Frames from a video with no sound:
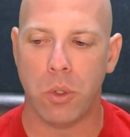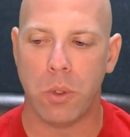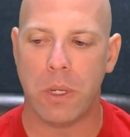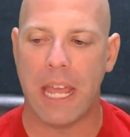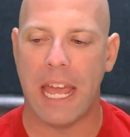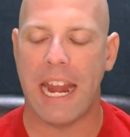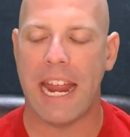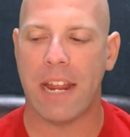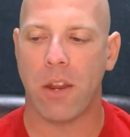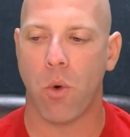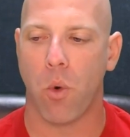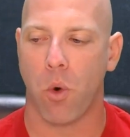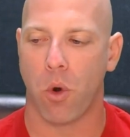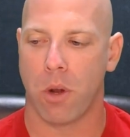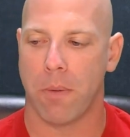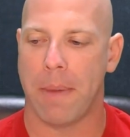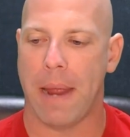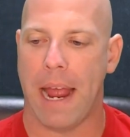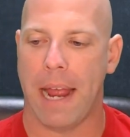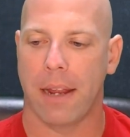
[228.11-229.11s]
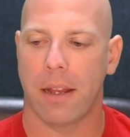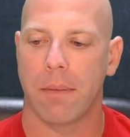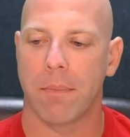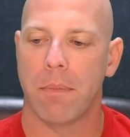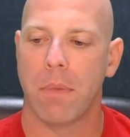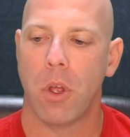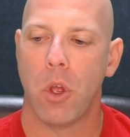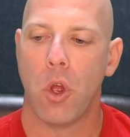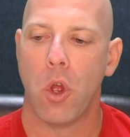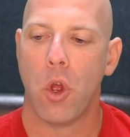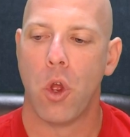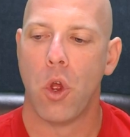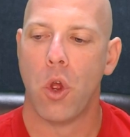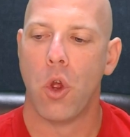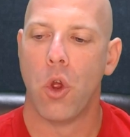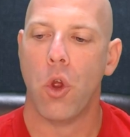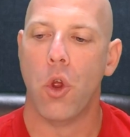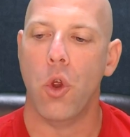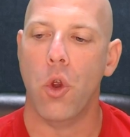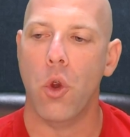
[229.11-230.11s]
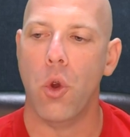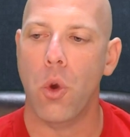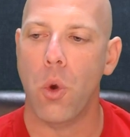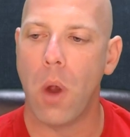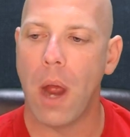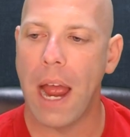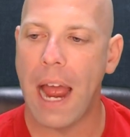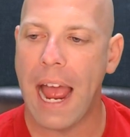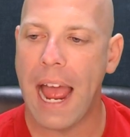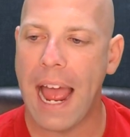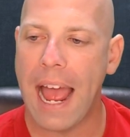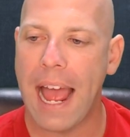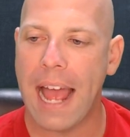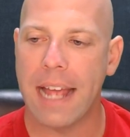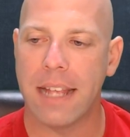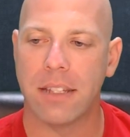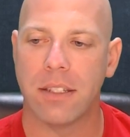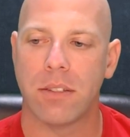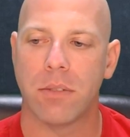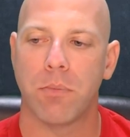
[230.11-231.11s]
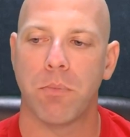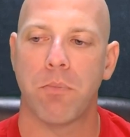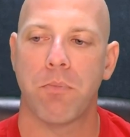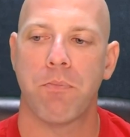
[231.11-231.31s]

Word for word: get a quarterback who has